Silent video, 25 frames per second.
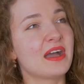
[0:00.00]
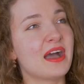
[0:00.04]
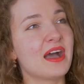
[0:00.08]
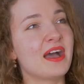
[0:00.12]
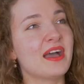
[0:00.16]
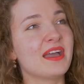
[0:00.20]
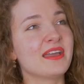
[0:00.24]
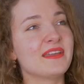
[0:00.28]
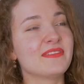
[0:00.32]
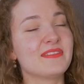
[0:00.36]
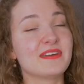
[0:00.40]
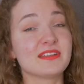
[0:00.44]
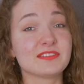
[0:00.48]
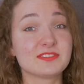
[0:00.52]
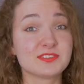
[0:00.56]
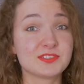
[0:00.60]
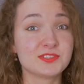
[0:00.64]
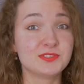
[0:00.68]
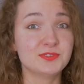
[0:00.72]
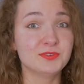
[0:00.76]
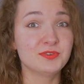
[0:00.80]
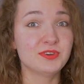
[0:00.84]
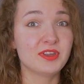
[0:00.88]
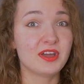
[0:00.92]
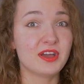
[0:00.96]
guy that
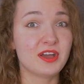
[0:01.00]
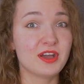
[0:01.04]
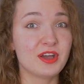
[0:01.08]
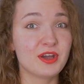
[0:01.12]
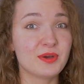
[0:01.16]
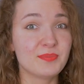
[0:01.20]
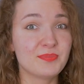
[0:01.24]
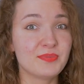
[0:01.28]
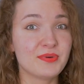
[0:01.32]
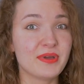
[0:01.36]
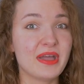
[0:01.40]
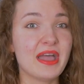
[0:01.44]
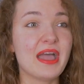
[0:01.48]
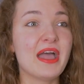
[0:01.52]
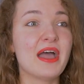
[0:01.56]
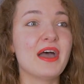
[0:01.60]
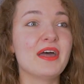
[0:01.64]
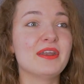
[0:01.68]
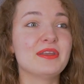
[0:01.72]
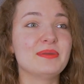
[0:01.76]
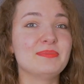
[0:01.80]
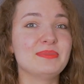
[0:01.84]
stood up and